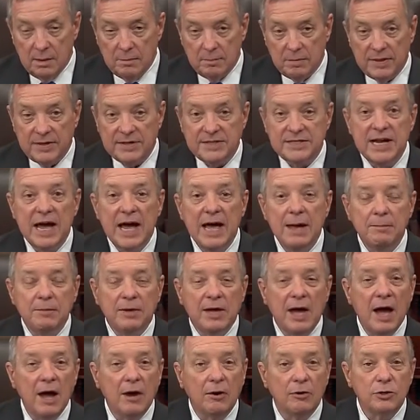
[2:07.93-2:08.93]
By the time
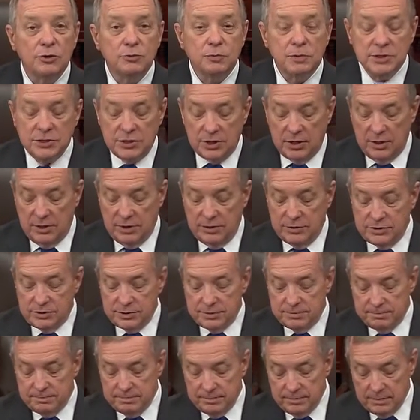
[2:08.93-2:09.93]
Congress
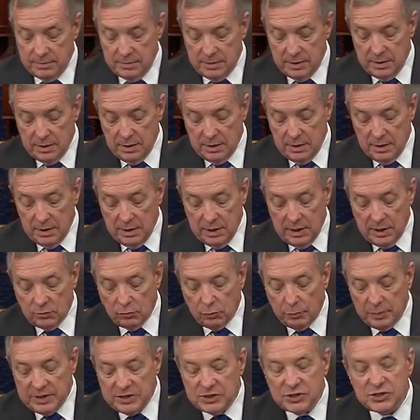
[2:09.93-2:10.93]
returns, it
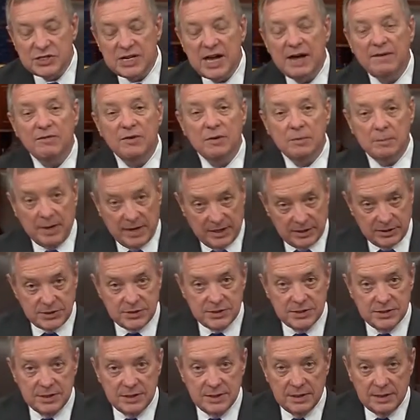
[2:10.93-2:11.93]
will be 7 months